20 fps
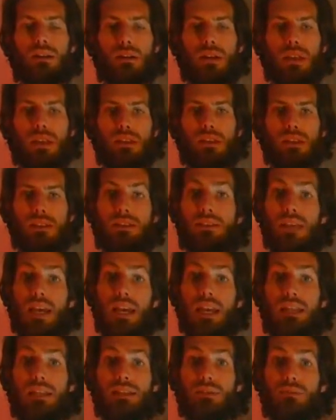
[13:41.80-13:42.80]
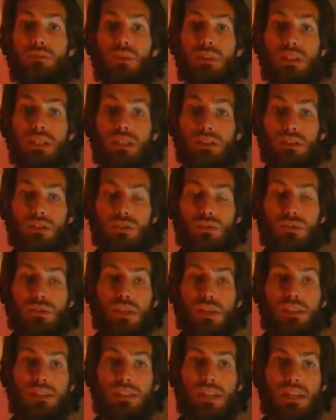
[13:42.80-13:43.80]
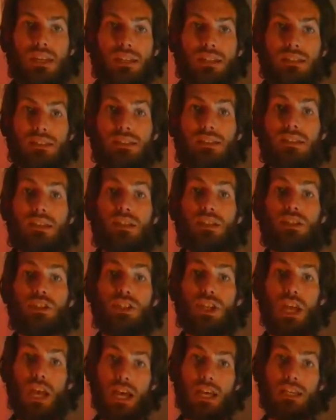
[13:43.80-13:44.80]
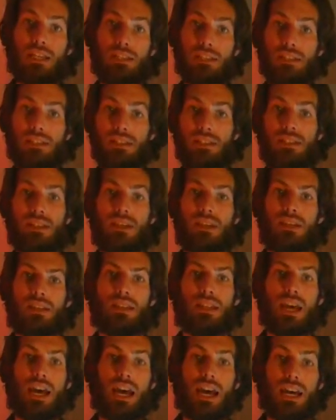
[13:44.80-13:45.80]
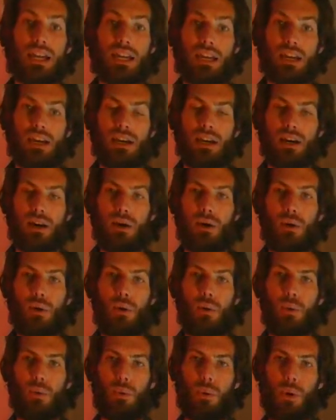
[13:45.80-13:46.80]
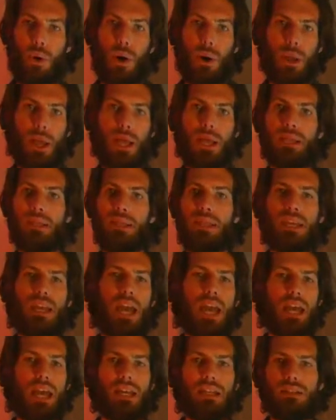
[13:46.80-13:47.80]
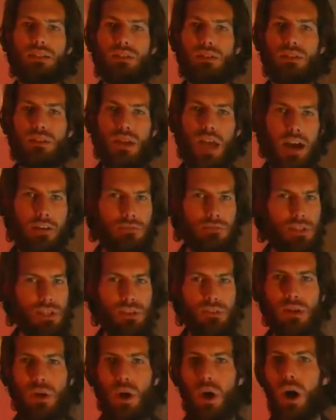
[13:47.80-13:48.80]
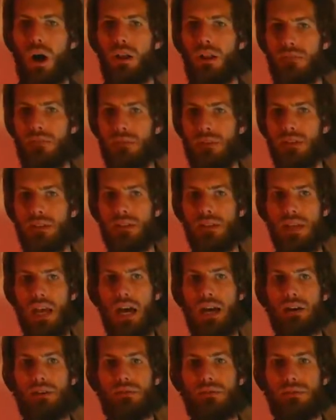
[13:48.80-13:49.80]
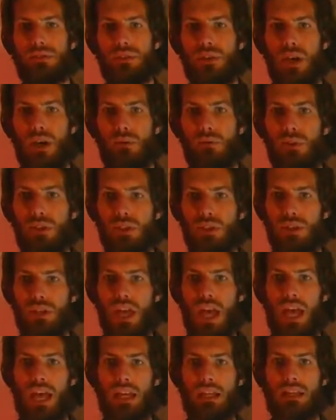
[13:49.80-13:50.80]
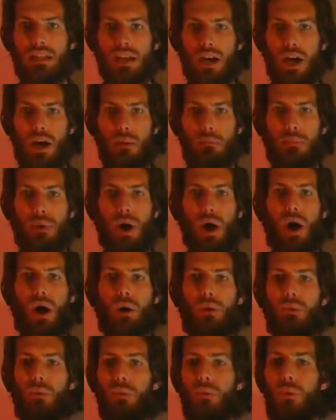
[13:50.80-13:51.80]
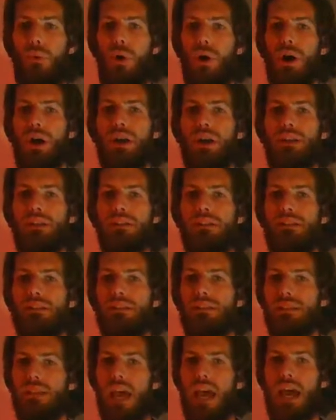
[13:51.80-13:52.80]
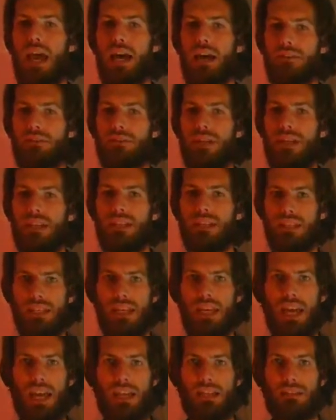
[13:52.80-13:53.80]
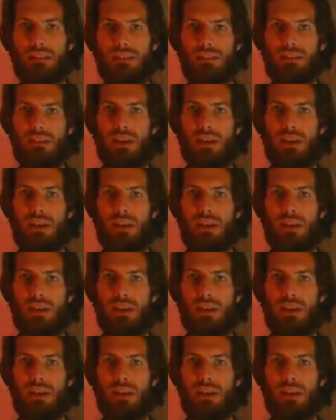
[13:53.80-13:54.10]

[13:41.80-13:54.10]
In a sense, what they do is they suggest that in the end, after hearing all of these sounds, we should end up on one sound at the end.